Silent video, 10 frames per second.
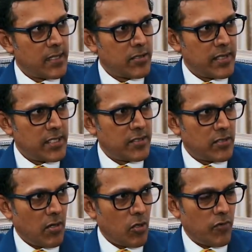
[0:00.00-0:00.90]

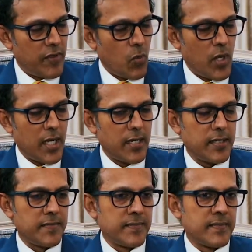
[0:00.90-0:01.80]
countries all over the
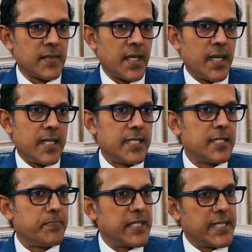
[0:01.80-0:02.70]
world.
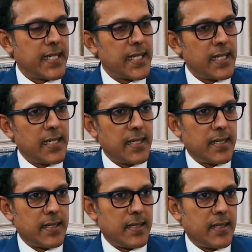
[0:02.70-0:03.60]
This
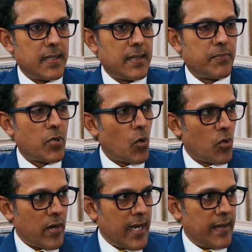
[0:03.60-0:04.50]
particular
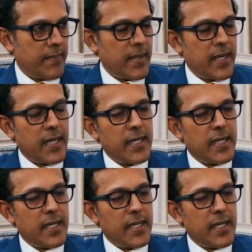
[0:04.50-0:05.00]
program